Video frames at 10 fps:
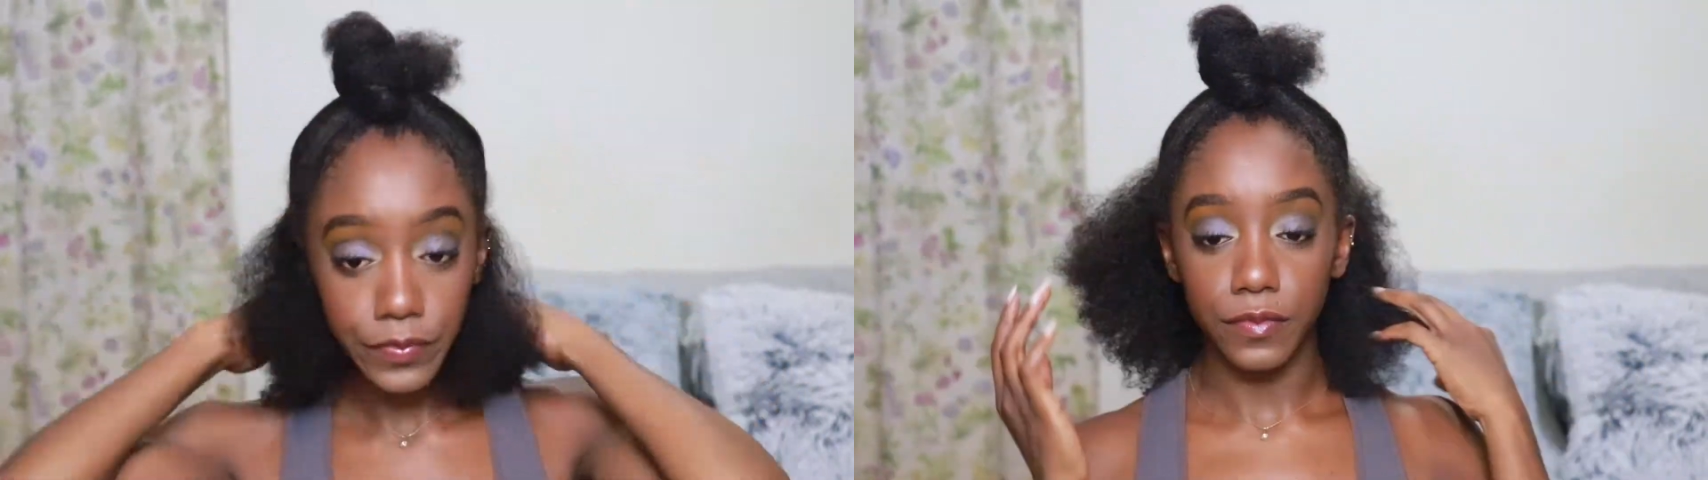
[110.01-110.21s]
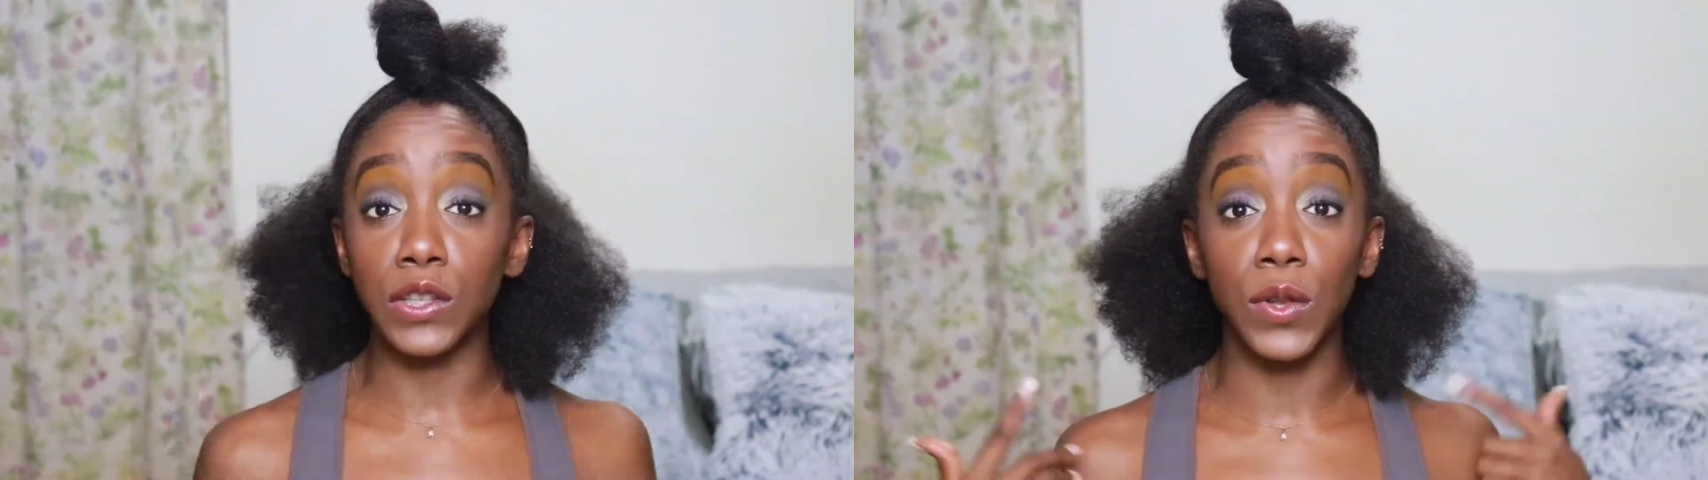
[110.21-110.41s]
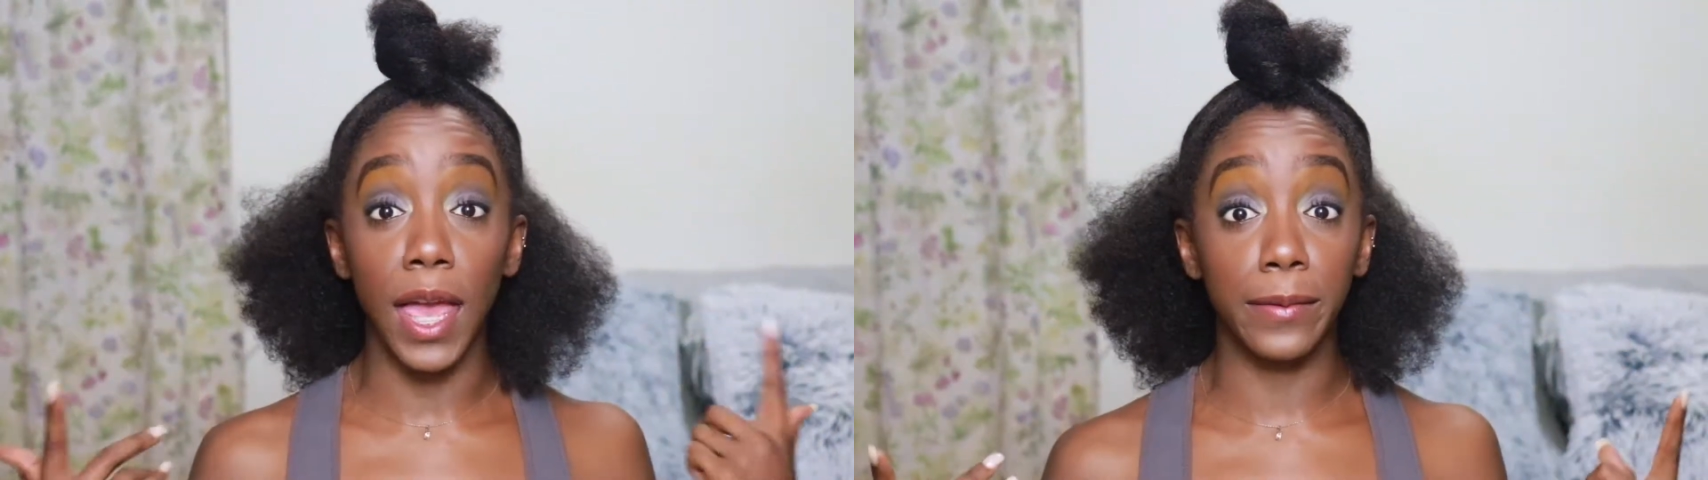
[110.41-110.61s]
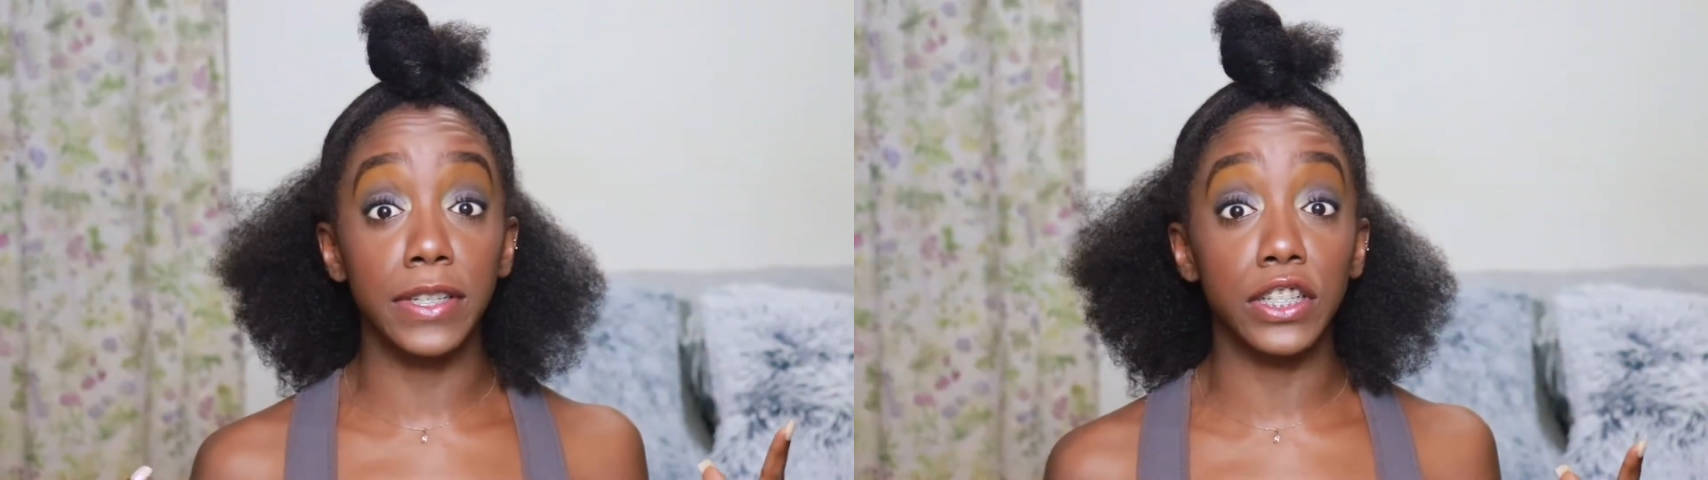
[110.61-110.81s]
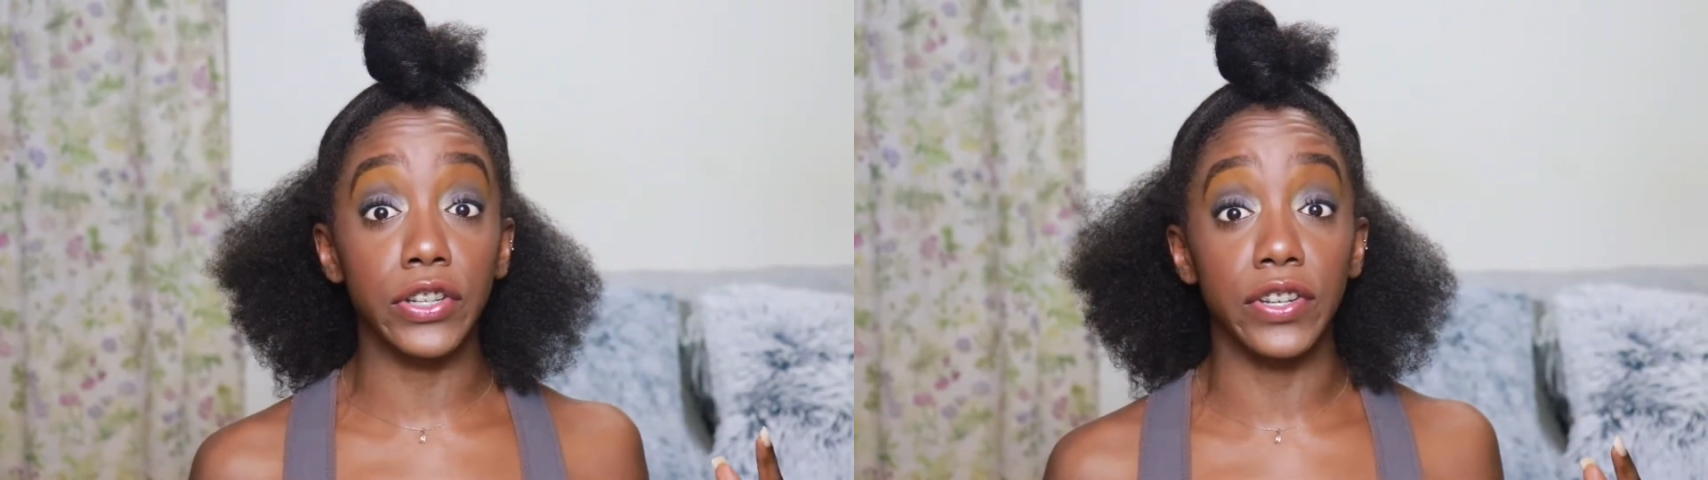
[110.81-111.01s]
So now
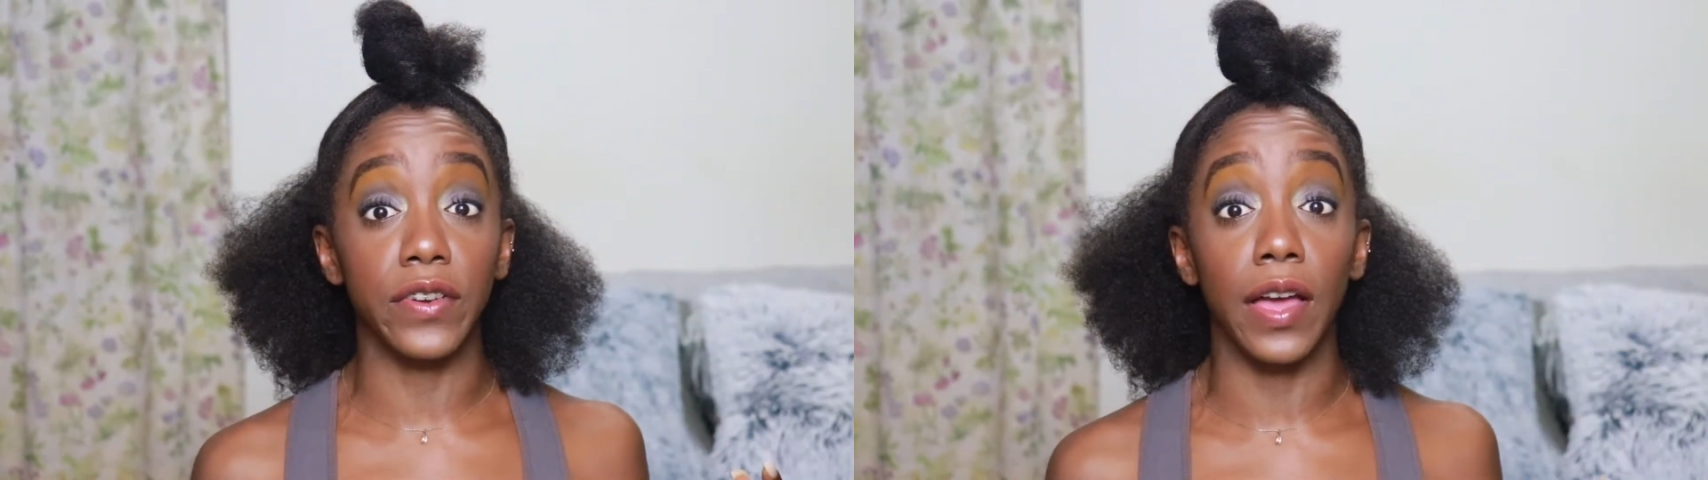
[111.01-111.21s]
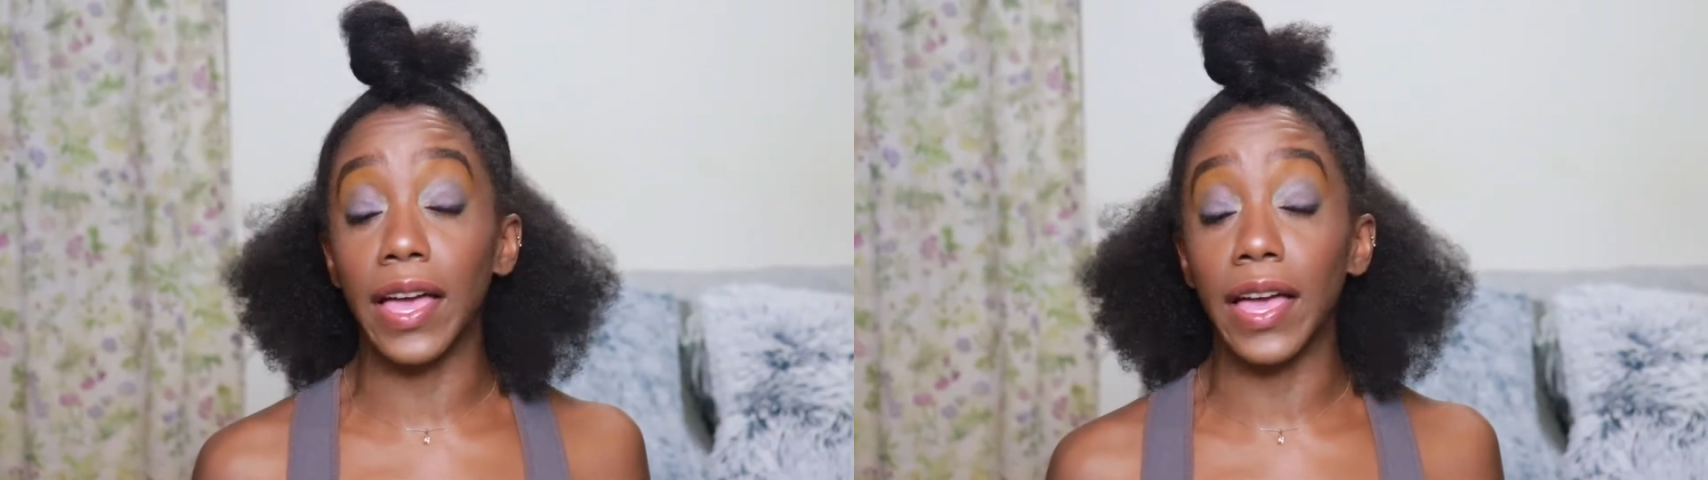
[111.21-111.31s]
I'm gonna turn around.